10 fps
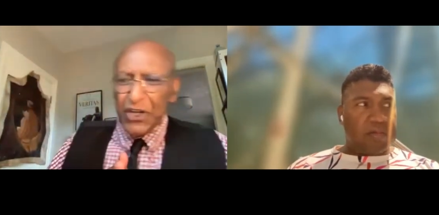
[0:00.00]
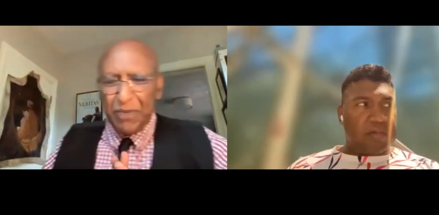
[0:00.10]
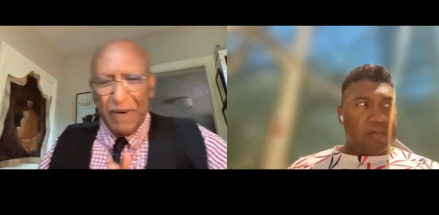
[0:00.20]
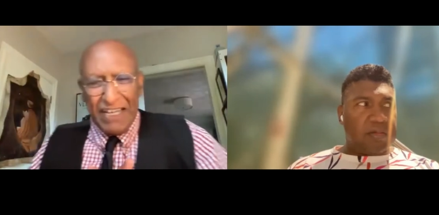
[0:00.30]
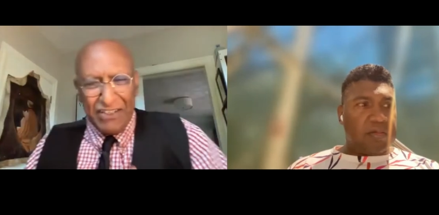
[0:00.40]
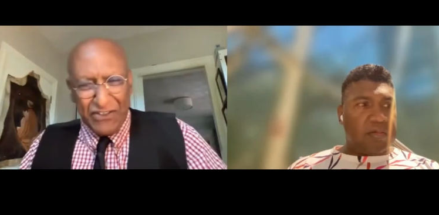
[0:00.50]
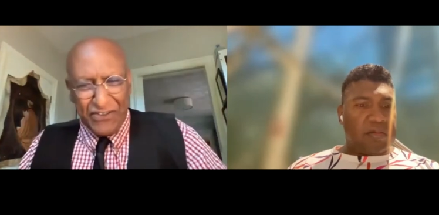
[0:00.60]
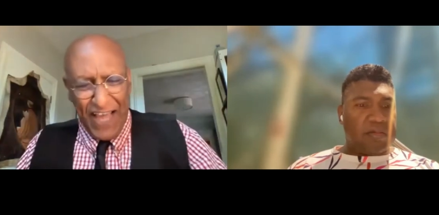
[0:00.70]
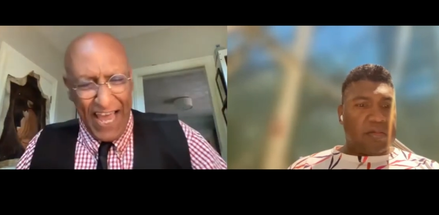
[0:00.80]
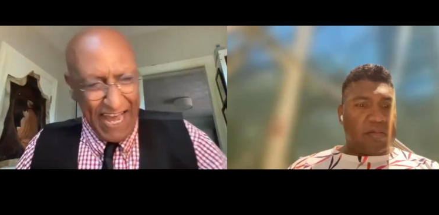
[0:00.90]
Speaker 1: you play the
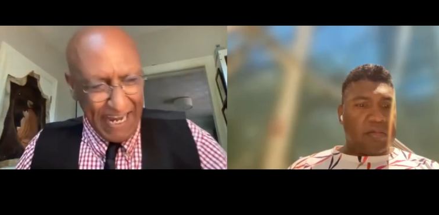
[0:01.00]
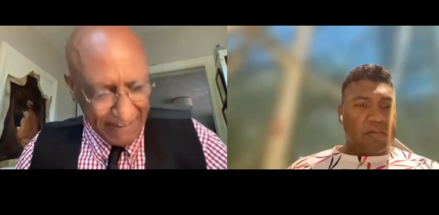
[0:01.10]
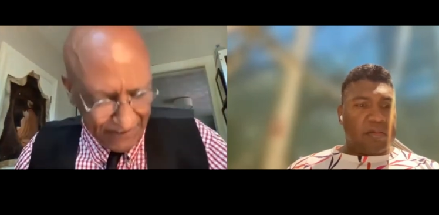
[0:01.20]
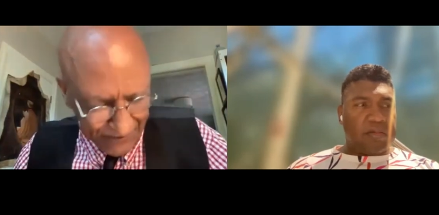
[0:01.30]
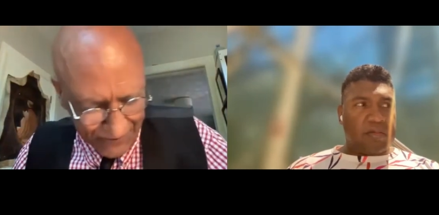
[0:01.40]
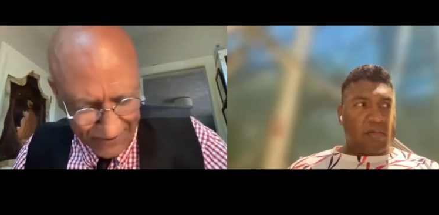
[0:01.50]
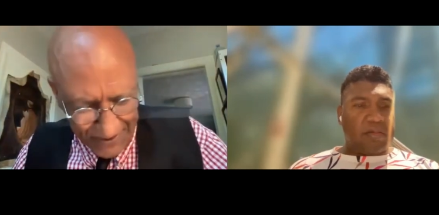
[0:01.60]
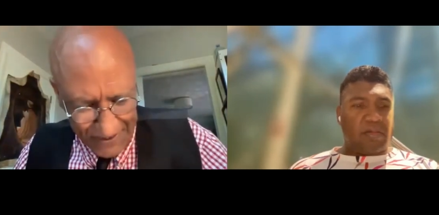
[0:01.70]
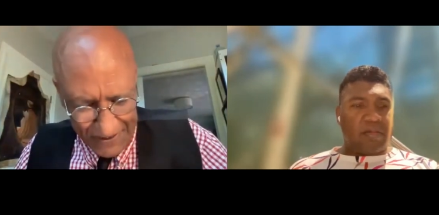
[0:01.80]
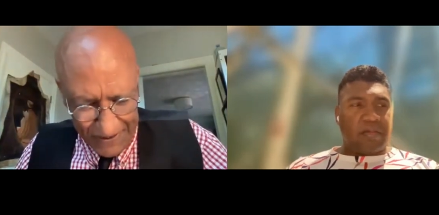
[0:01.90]
sax,
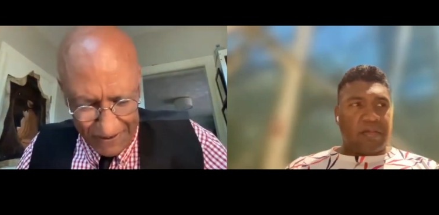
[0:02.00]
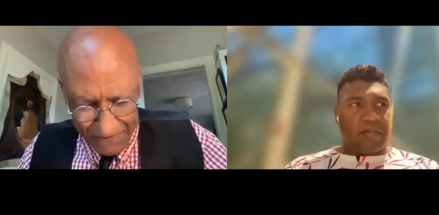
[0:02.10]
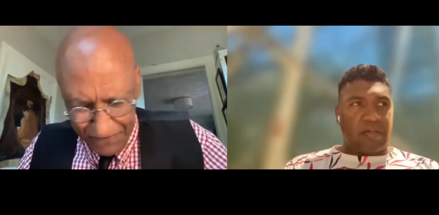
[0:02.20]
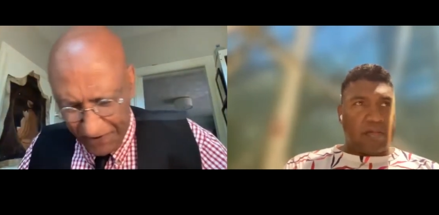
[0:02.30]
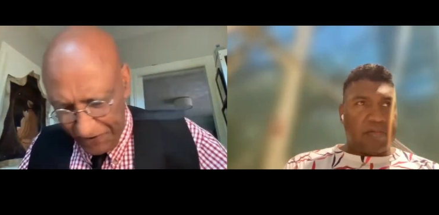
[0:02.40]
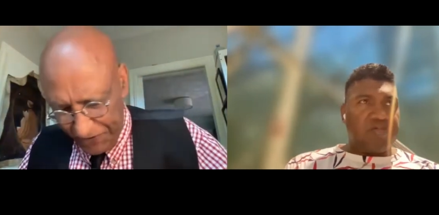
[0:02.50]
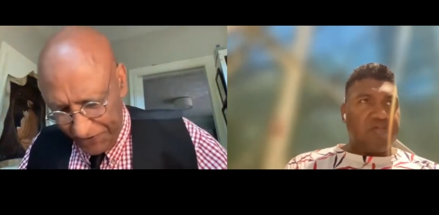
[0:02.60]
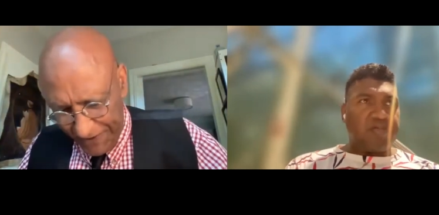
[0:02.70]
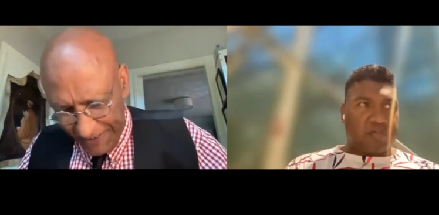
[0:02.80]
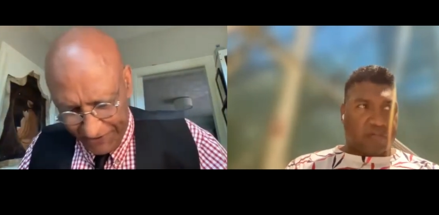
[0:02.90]
uh,
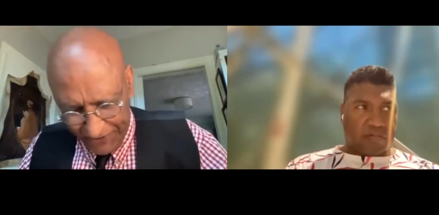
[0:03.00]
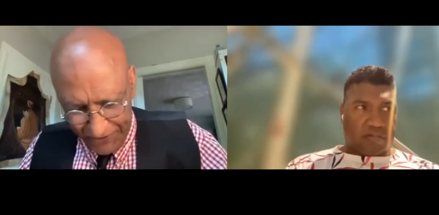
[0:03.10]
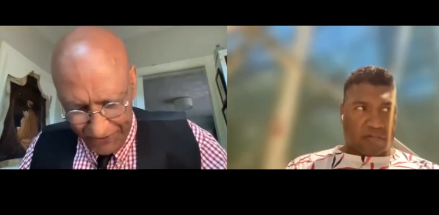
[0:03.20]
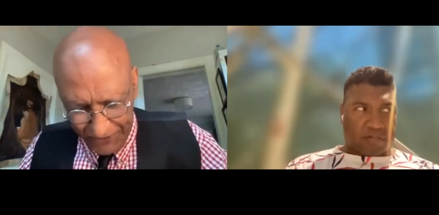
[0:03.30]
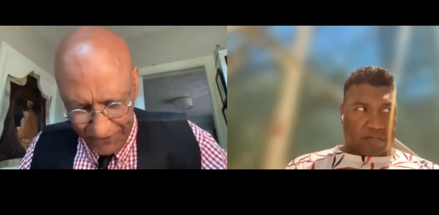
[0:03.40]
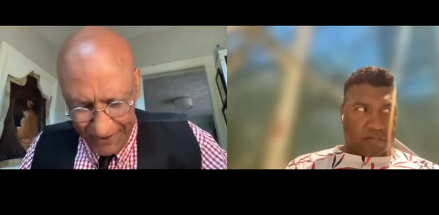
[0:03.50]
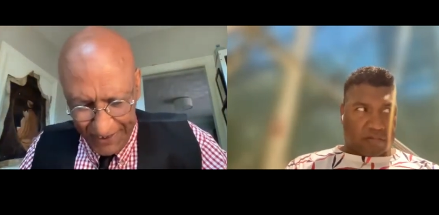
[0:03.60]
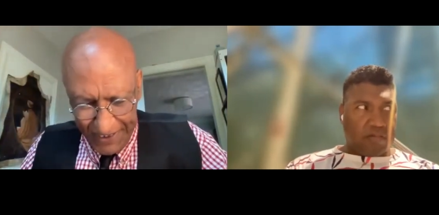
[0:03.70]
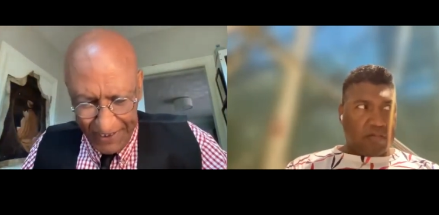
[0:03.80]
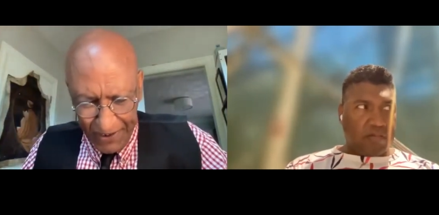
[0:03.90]
first this,
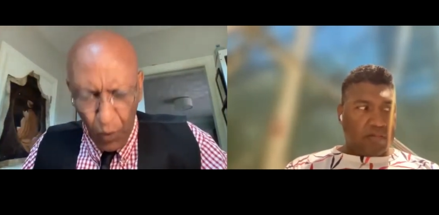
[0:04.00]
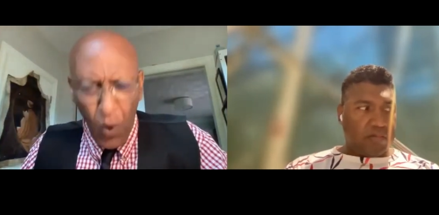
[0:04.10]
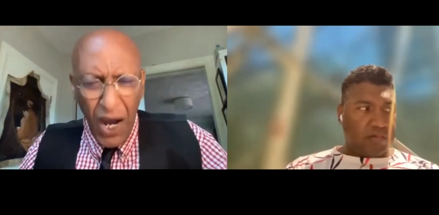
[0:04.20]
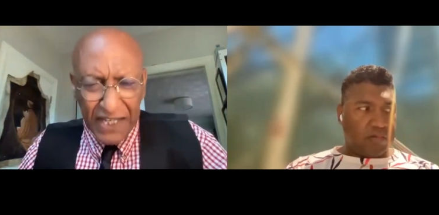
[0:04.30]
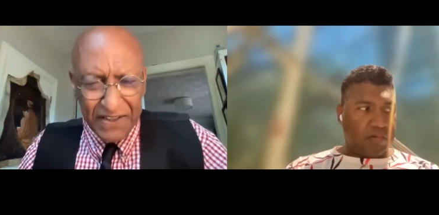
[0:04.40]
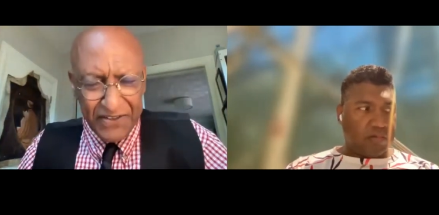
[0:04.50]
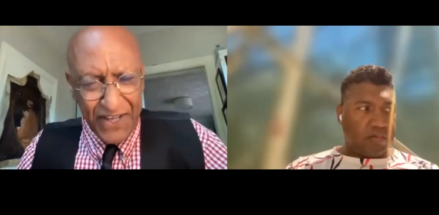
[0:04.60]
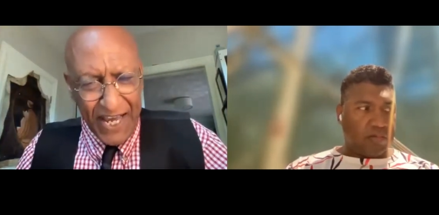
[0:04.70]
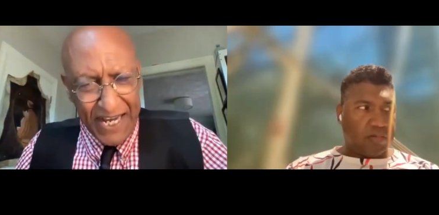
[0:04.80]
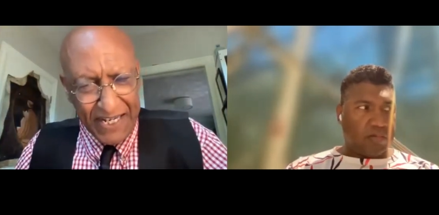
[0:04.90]
why the
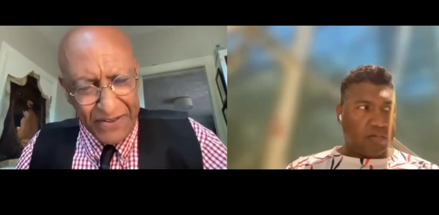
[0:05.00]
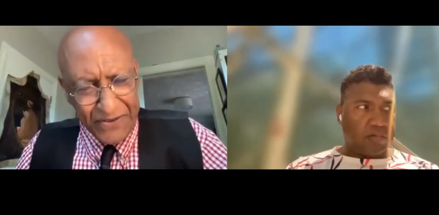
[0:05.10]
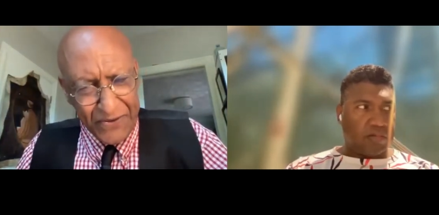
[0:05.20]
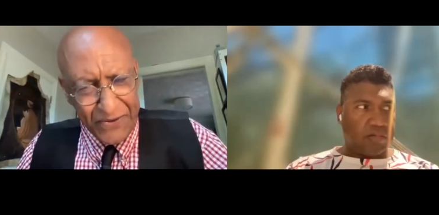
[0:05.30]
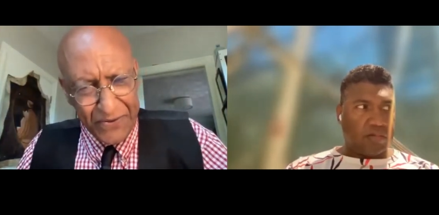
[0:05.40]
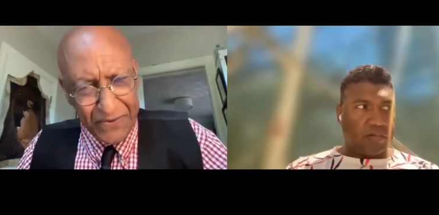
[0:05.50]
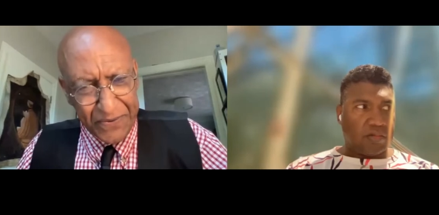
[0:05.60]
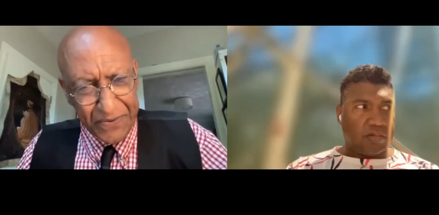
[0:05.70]
sax?